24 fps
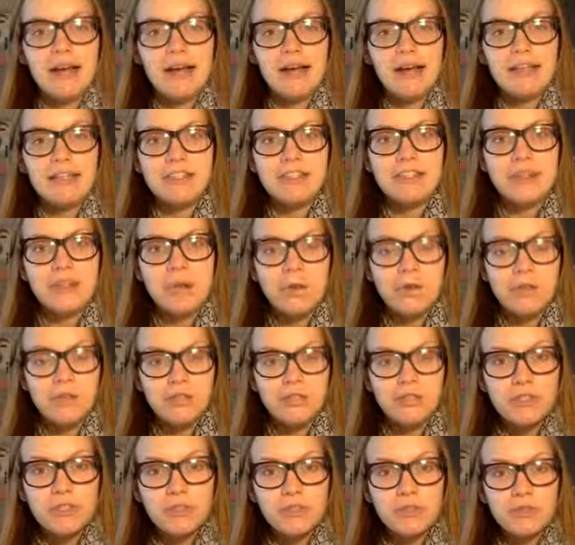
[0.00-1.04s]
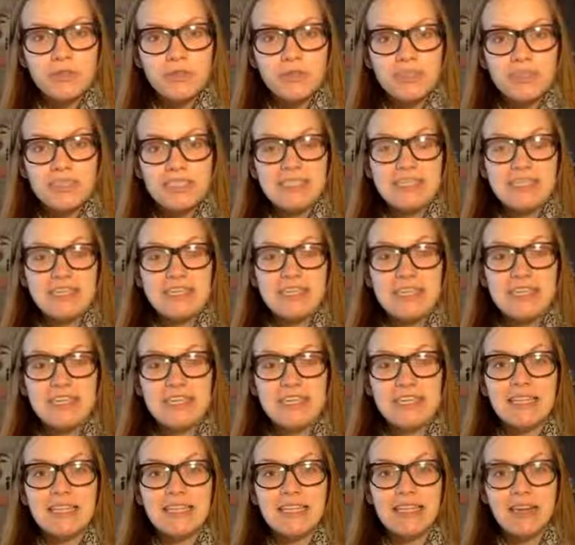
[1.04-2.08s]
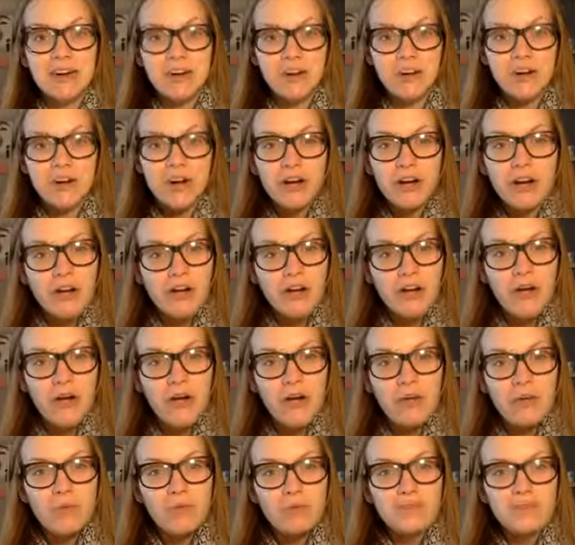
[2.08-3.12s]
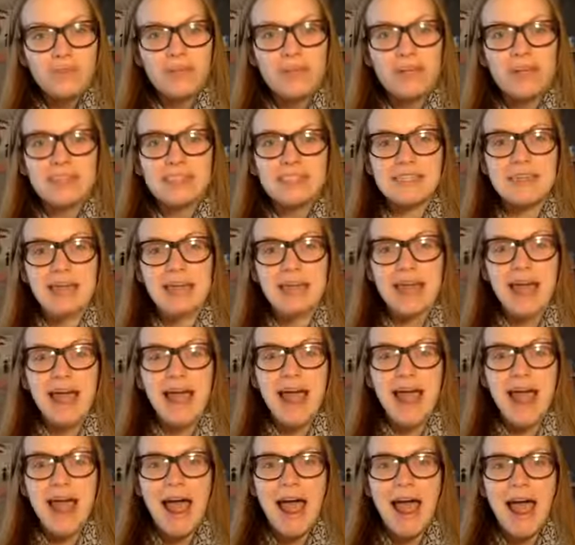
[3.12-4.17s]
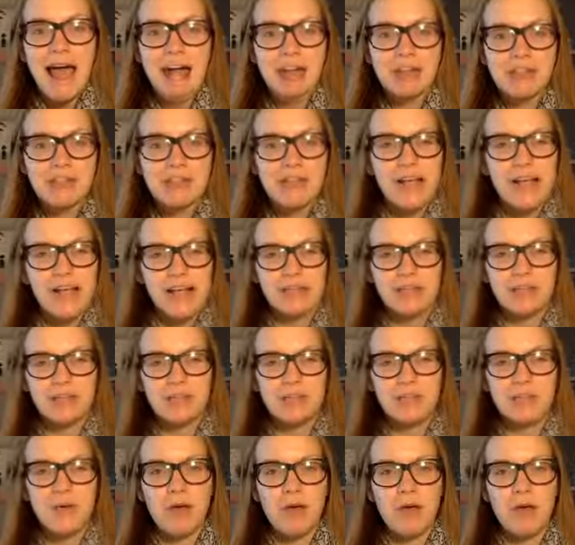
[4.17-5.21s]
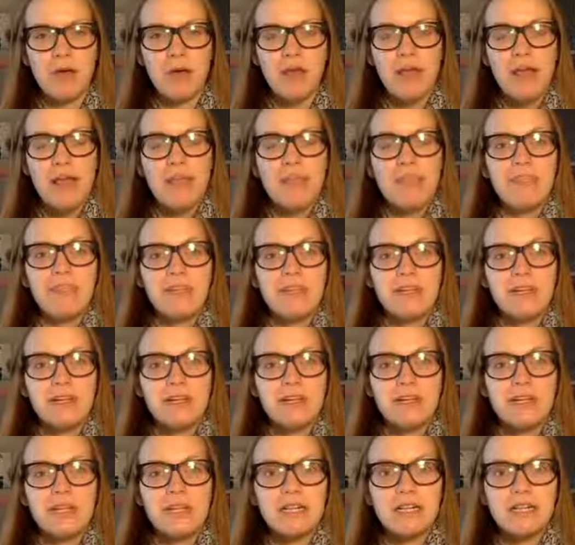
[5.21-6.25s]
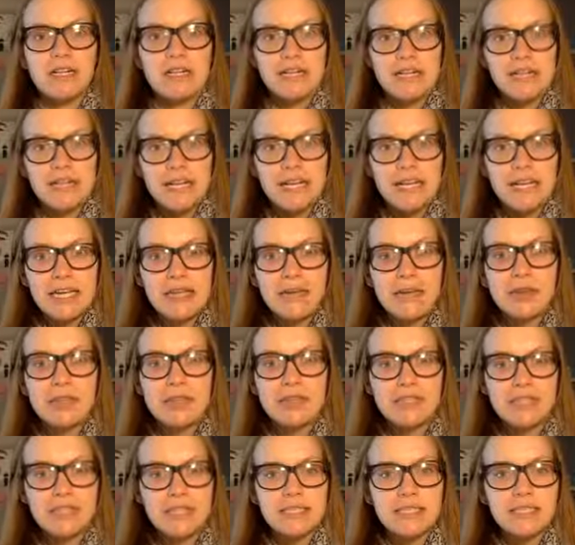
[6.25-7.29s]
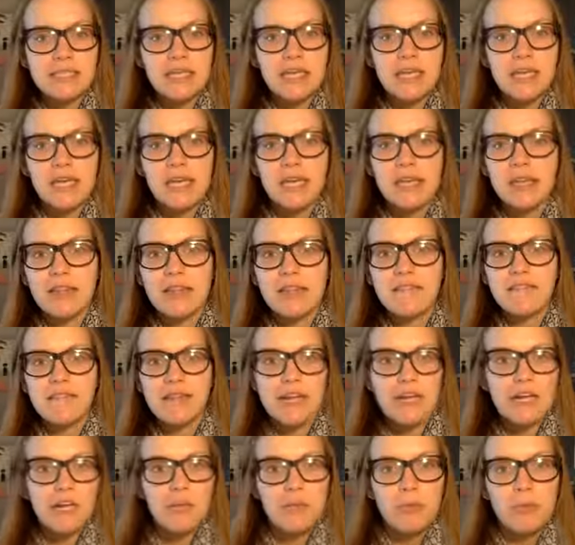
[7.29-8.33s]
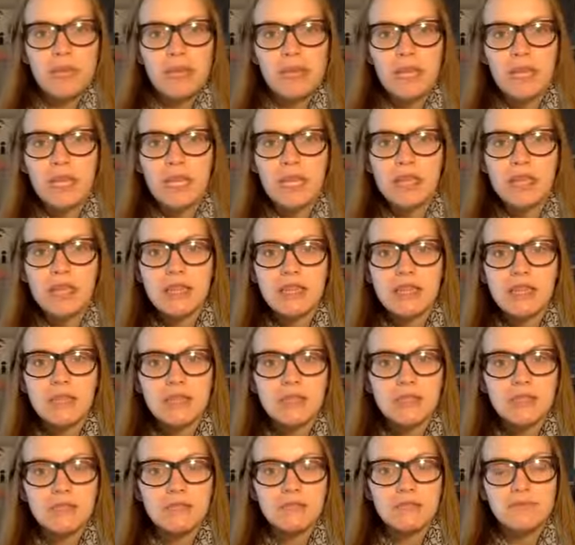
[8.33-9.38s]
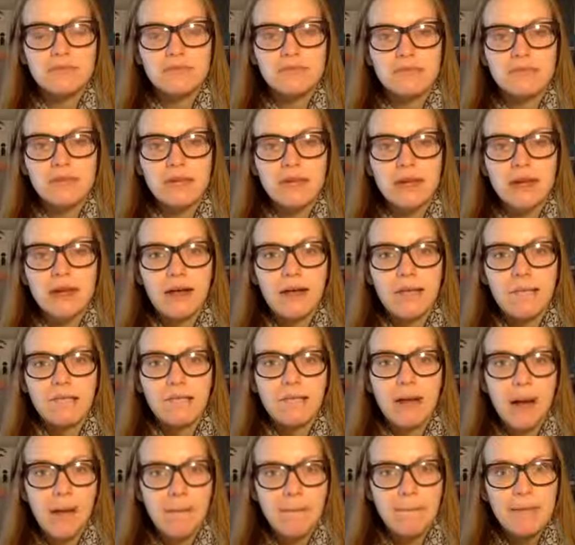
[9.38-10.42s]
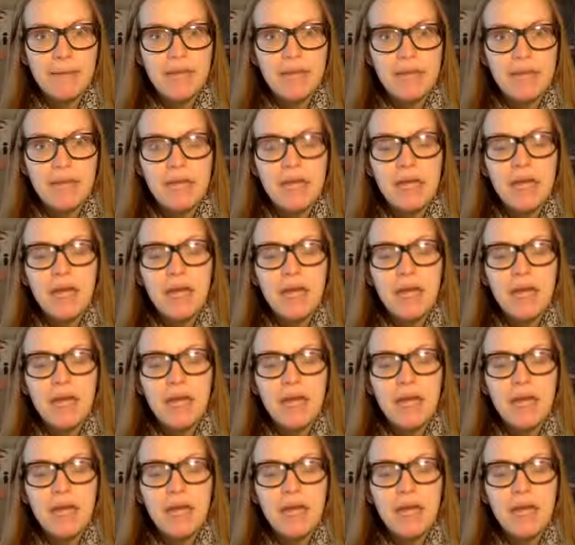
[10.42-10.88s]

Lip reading: Is your goal to declutter your home so that it's not actually as much about the cleaning, the dusting and the vacuuming and the mopping,